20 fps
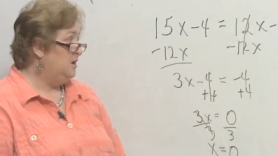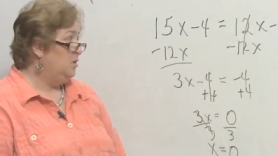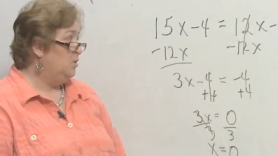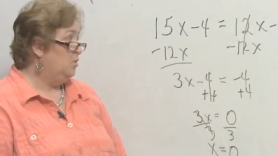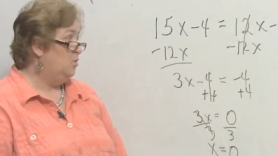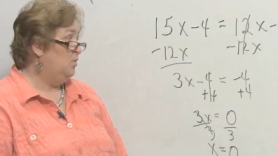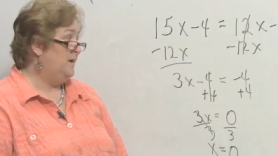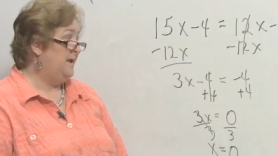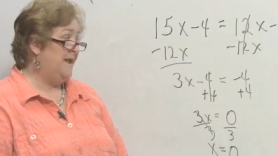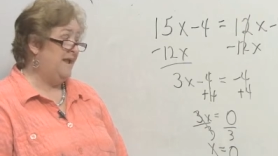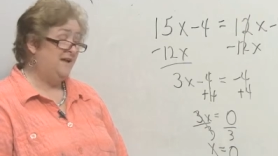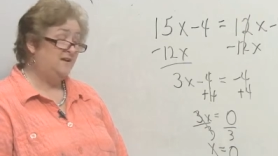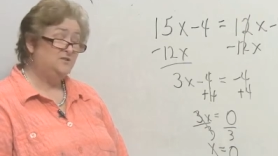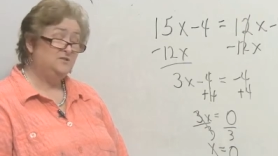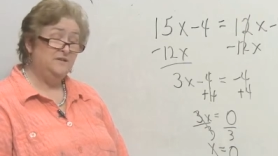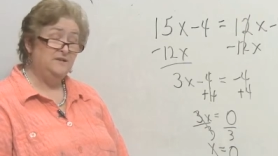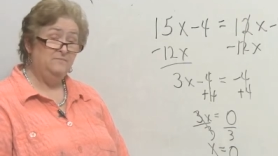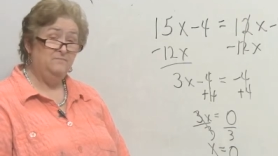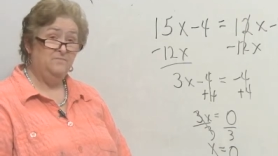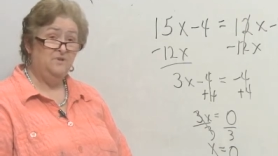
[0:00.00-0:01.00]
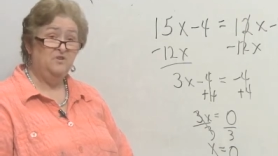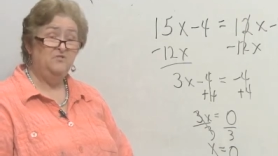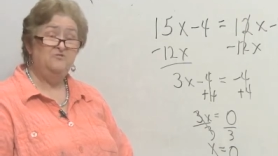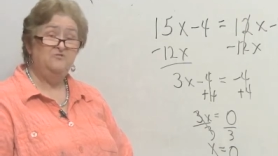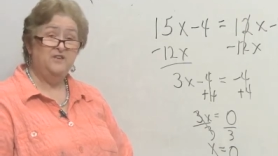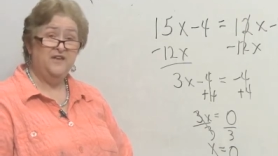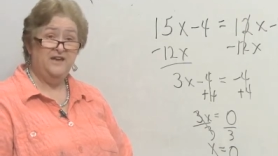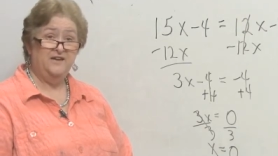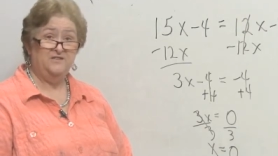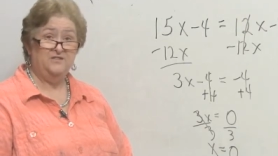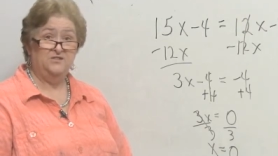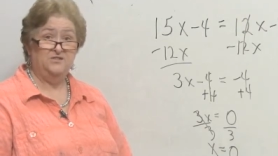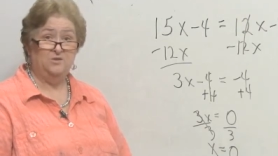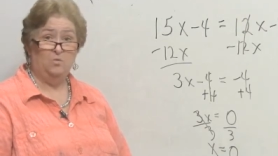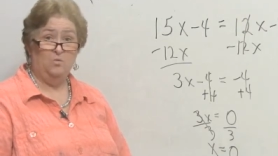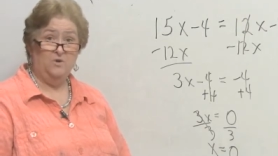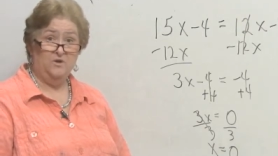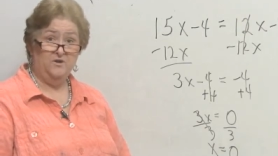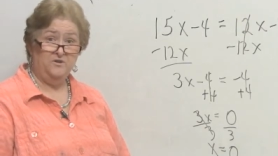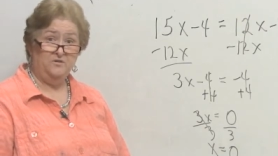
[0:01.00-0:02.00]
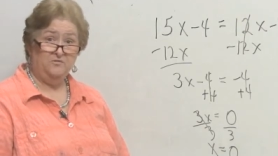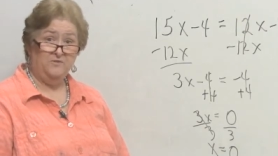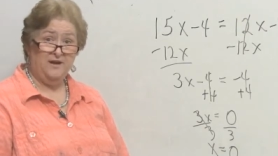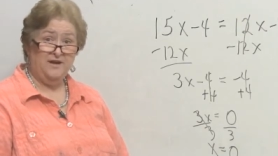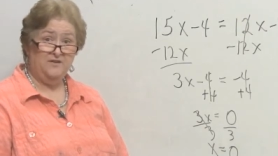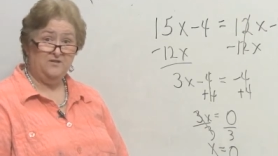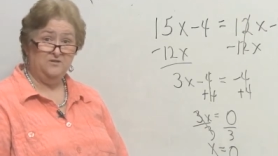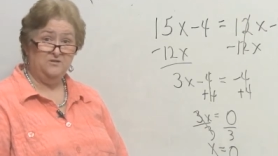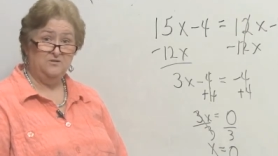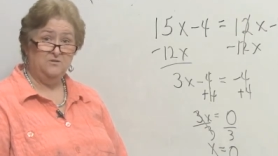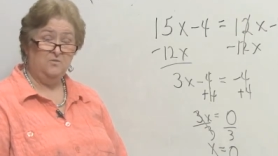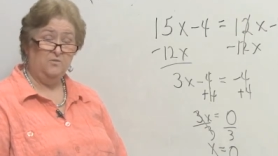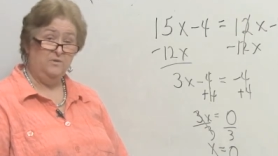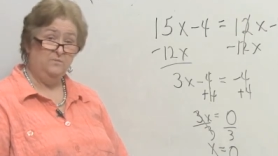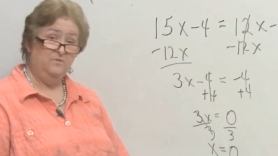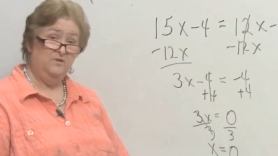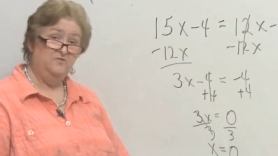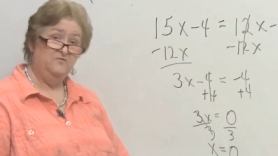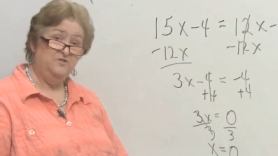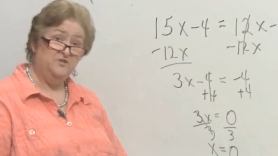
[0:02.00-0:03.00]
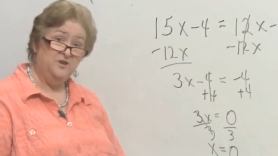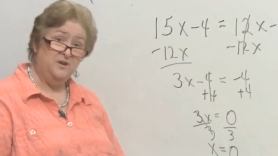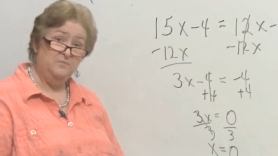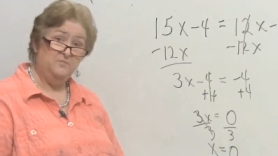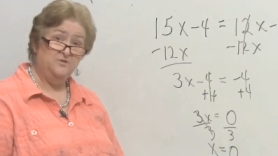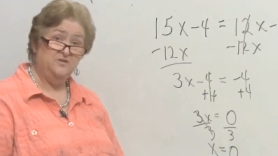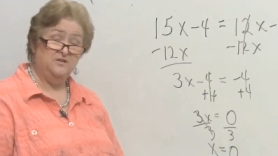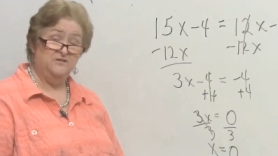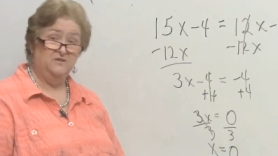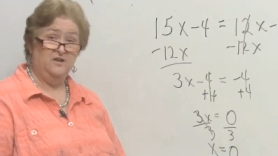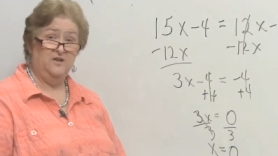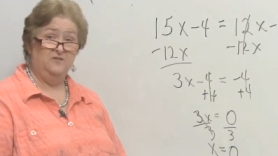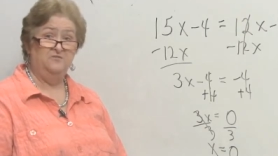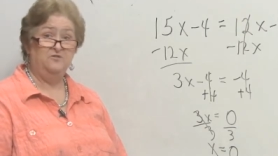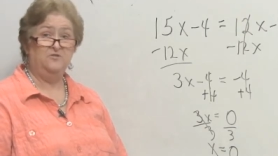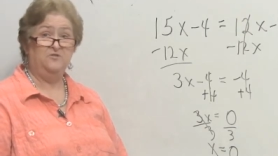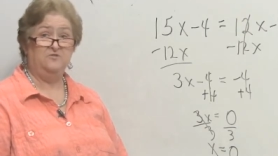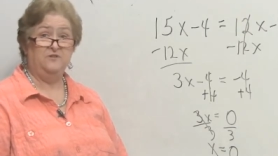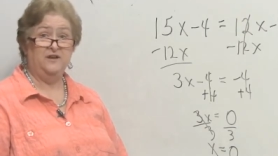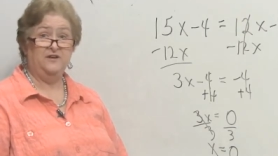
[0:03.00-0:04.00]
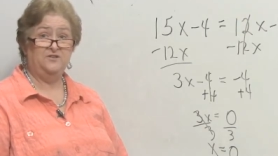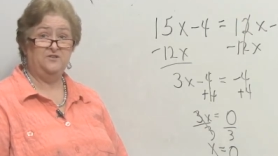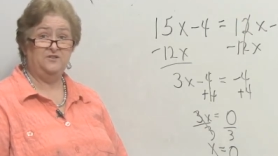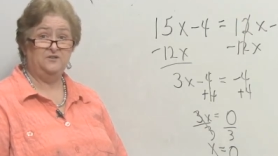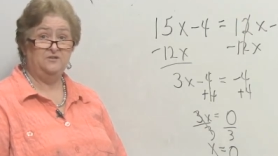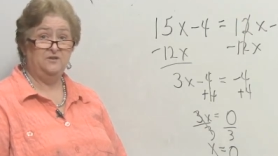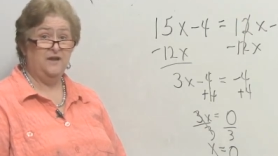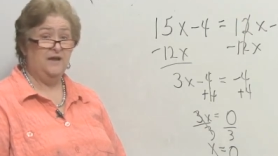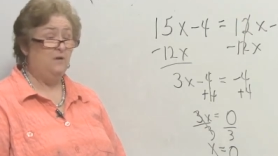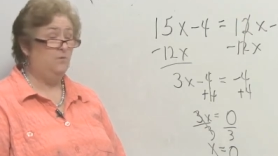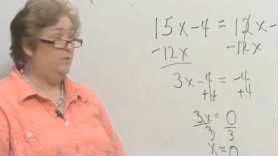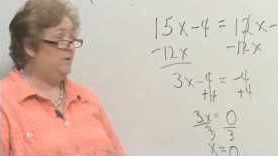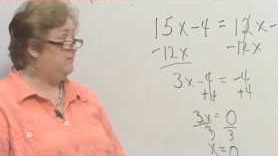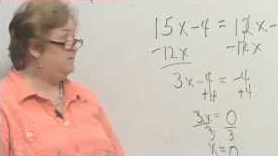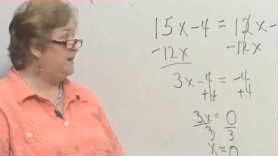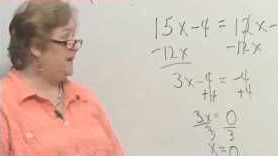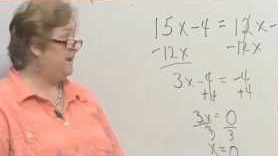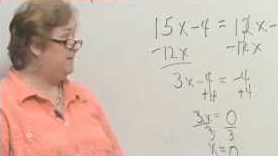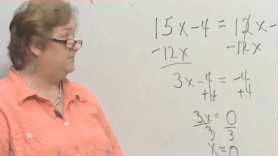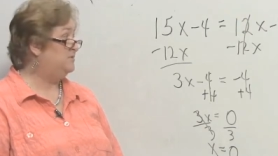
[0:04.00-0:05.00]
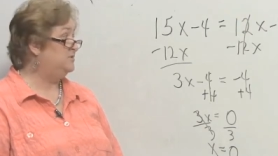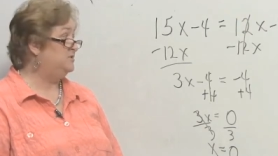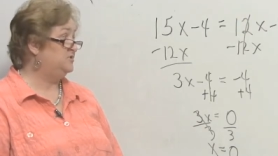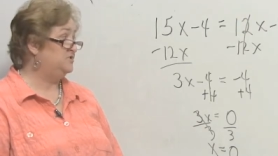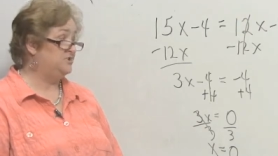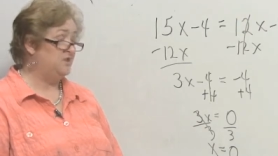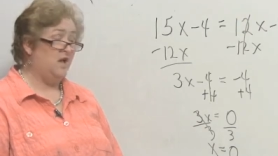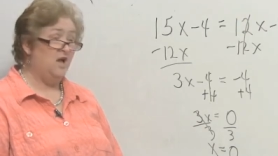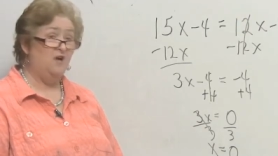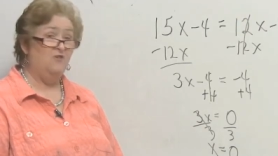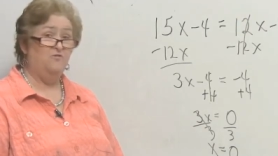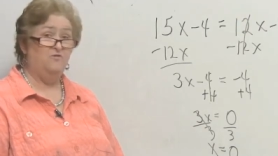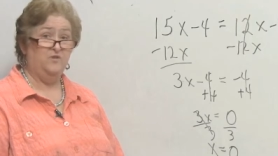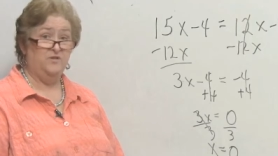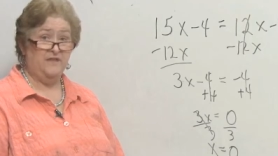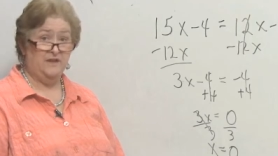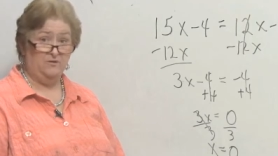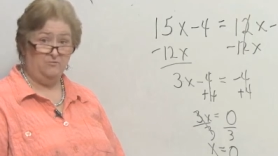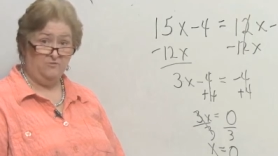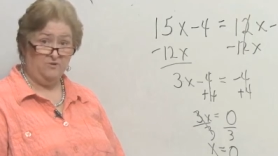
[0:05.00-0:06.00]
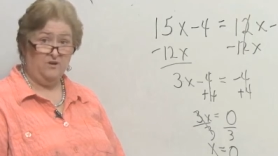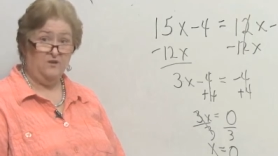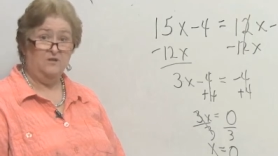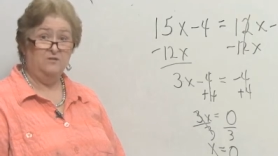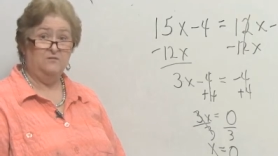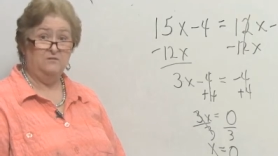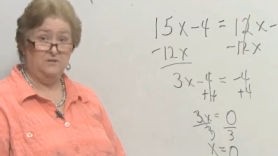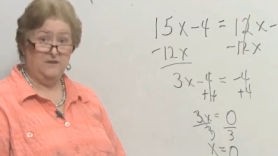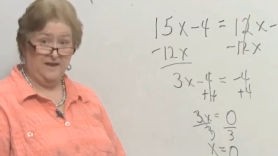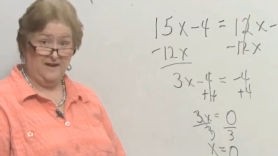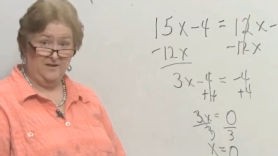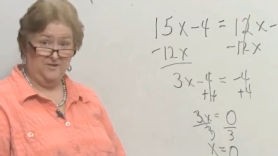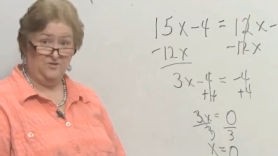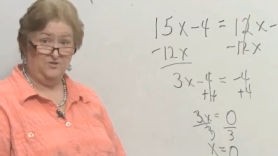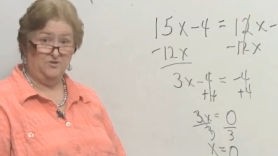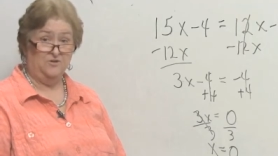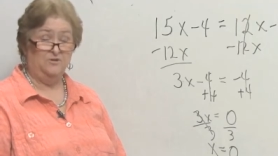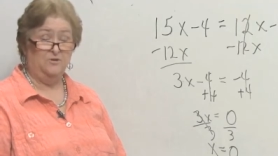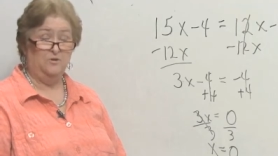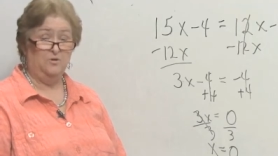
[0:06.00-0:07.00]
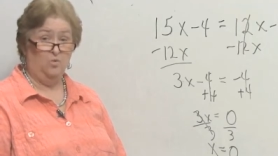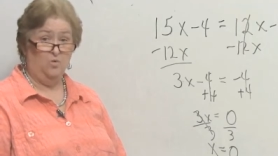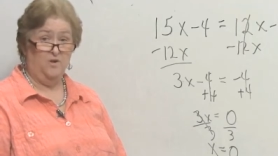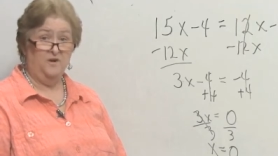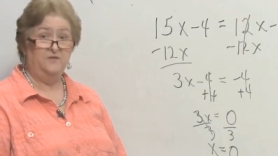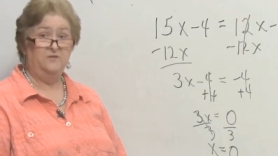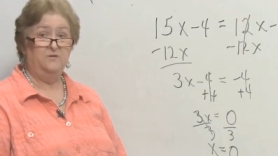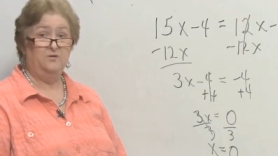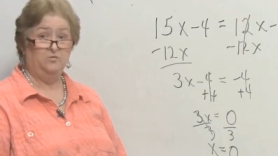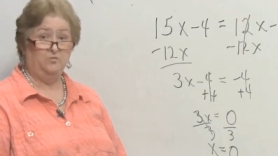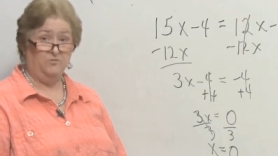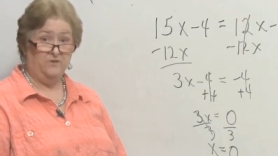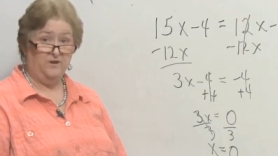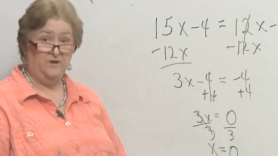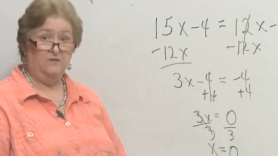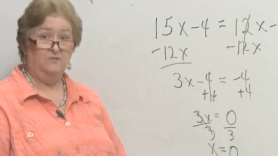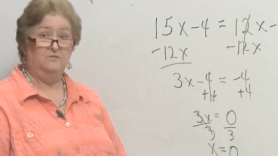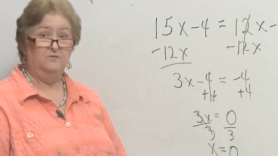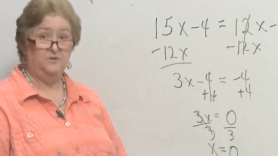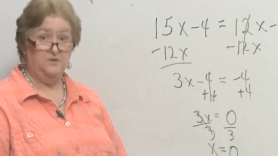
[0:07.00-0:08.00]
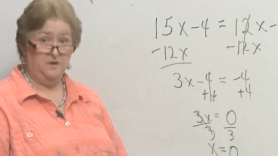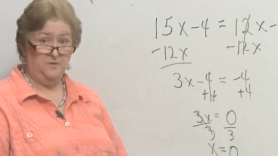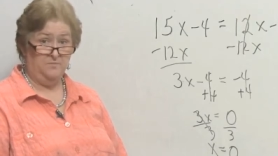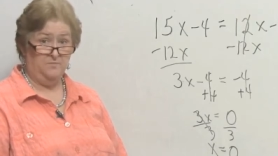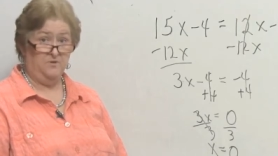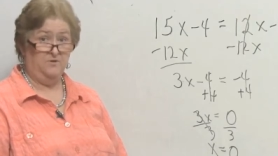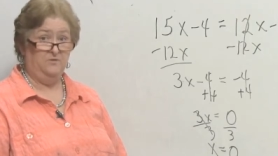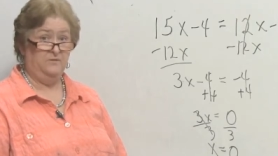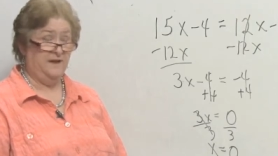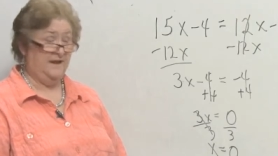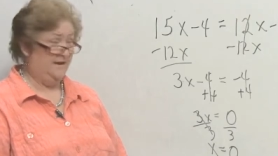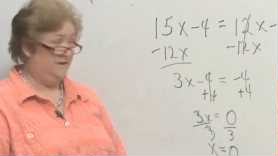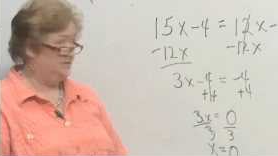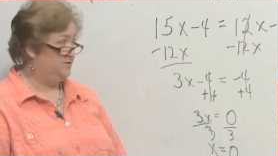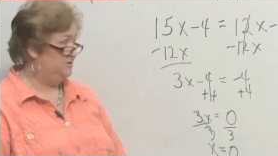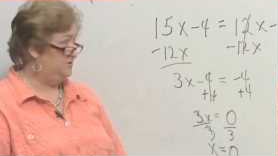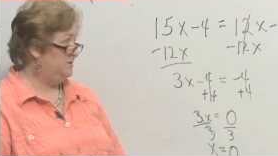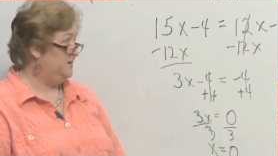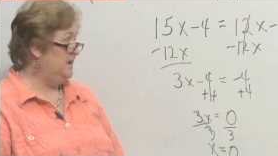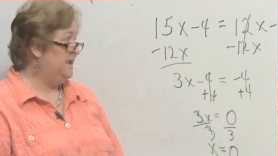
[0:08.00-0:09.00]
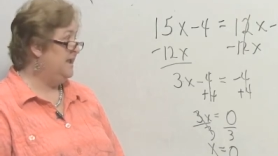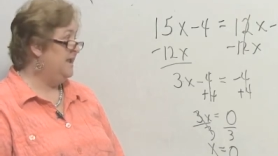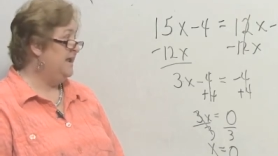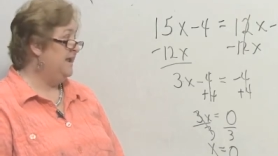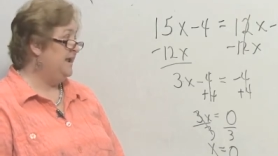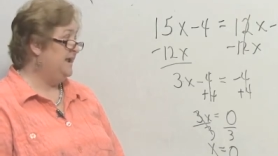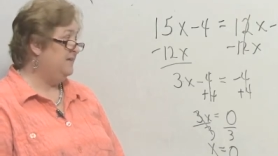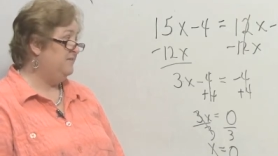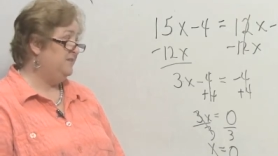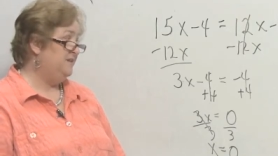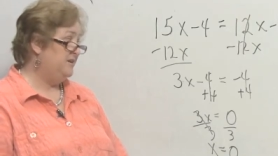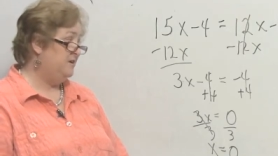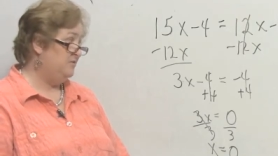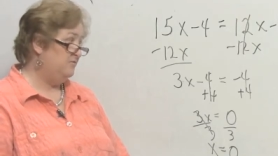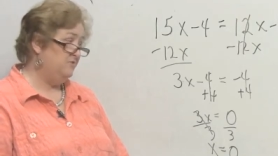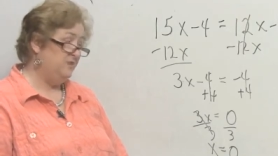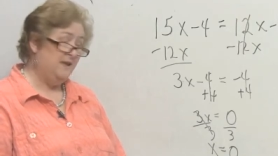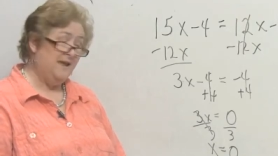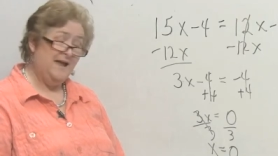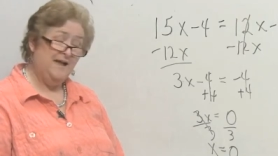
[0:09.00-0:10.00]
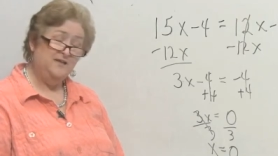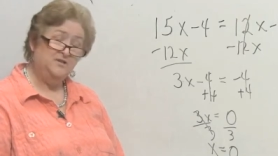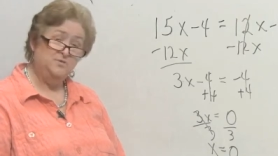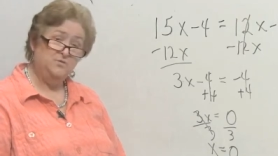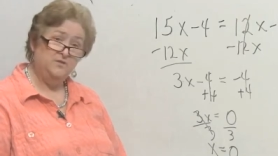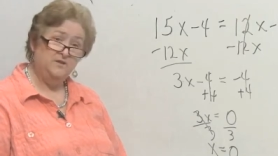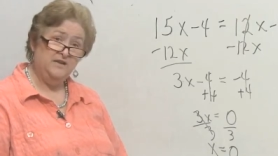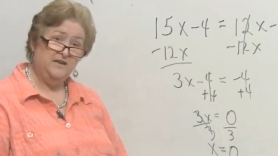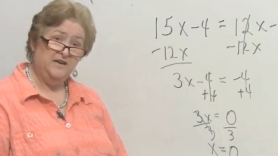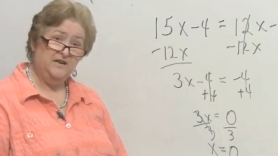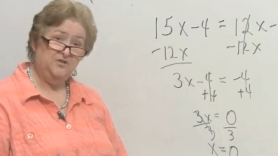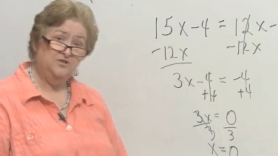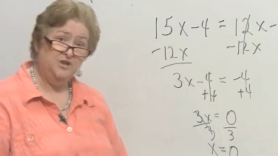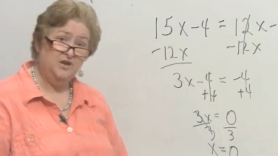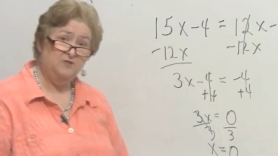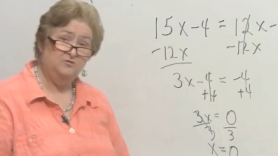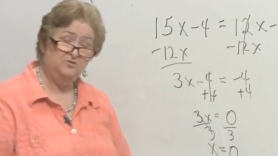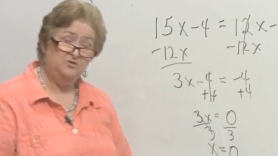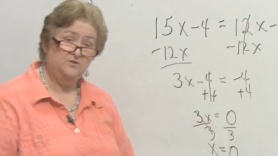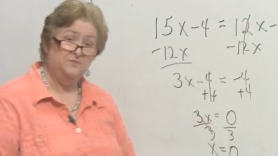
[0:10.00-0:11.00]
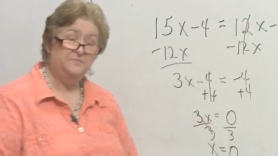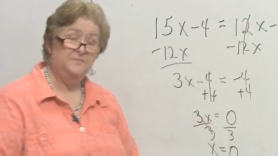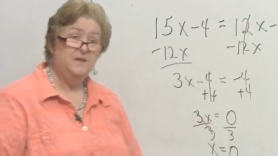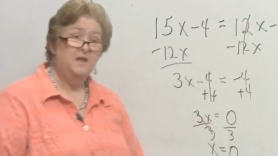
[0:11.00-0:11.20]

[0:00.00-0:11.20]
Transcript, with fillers: we actually moved the x's in one direction, we moved the numbers in the other direction, and we were able to solve with a real answer, one real number answer. And then on the last one that I showed you,